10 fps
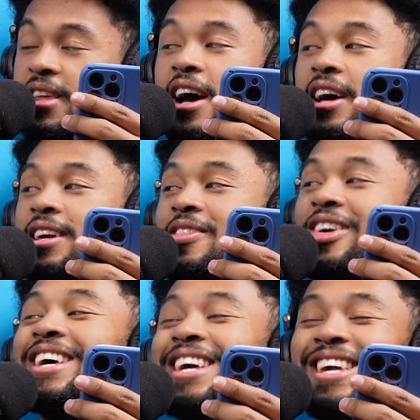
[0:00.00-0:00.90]
Nah, he
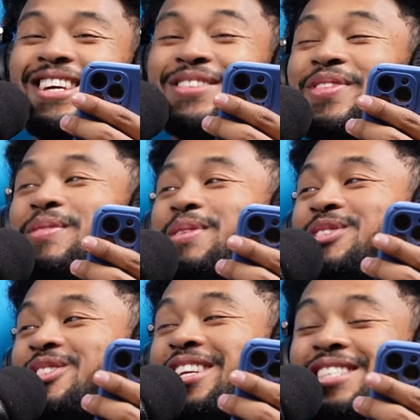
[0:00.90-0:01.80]
really, he is Shrek from them
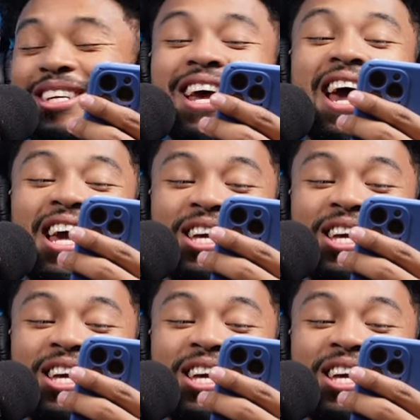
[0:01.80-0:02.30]
trenches. trenches.